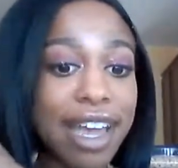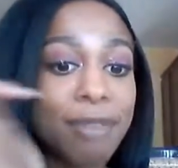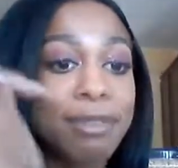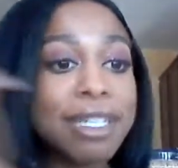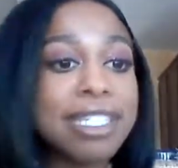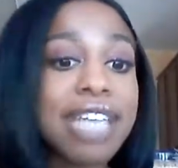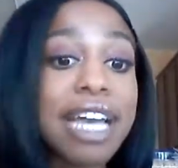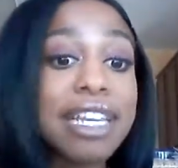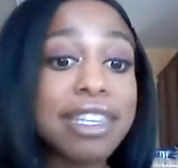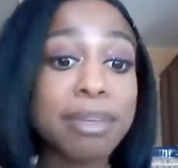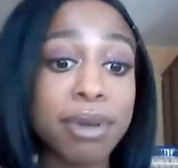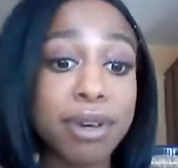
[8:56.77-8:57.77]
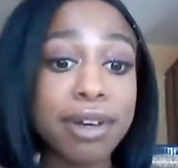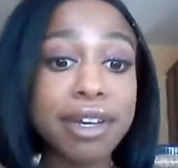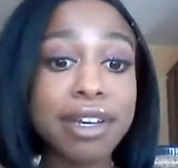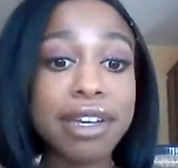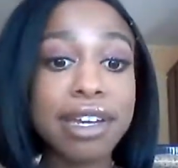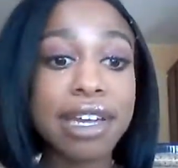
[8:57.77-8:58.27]
recite the book,
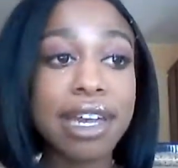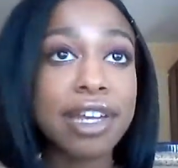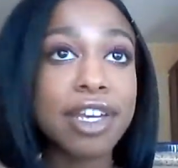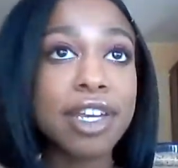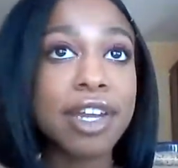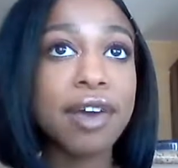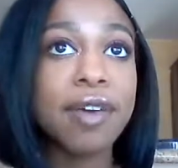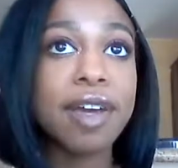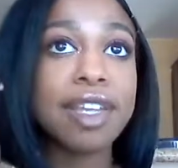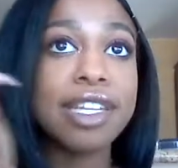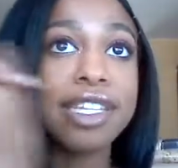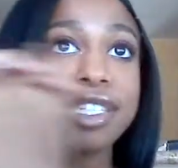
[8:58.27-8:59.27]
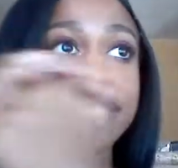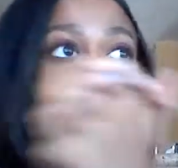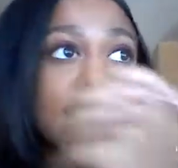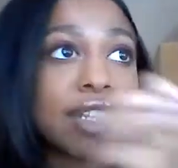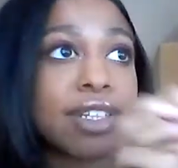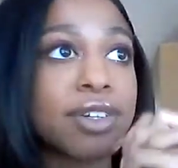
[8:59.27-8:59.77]
in this
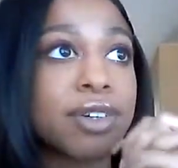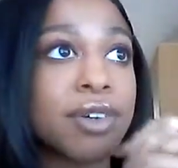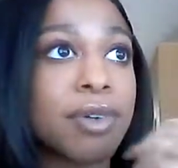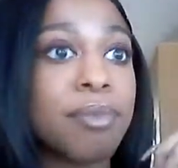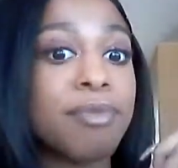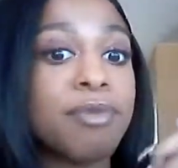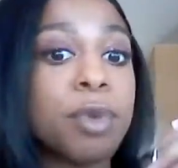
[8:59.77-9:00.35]
like little